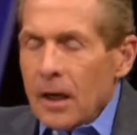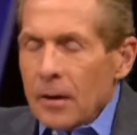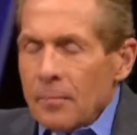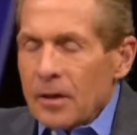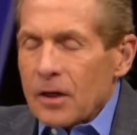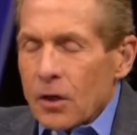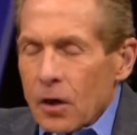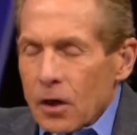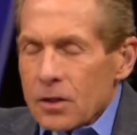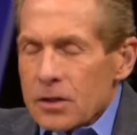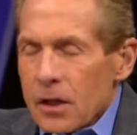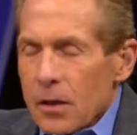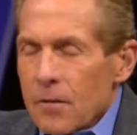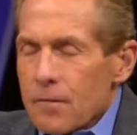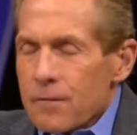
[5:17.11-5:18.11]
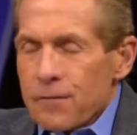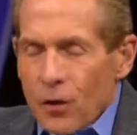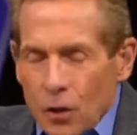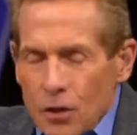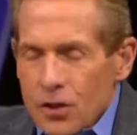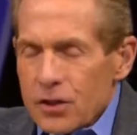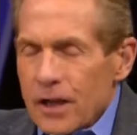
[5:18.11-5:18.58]
because
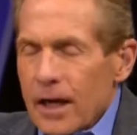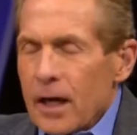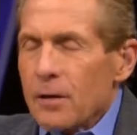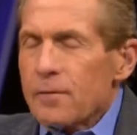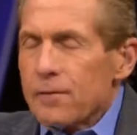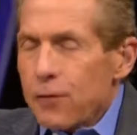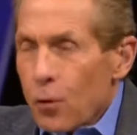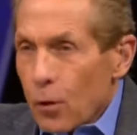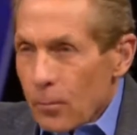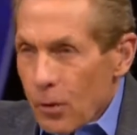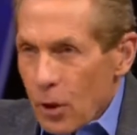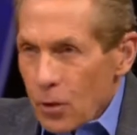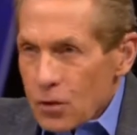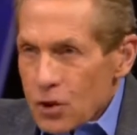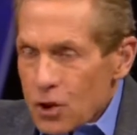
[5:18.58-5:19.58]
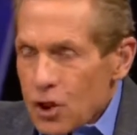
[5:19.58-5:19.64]
first and foremost,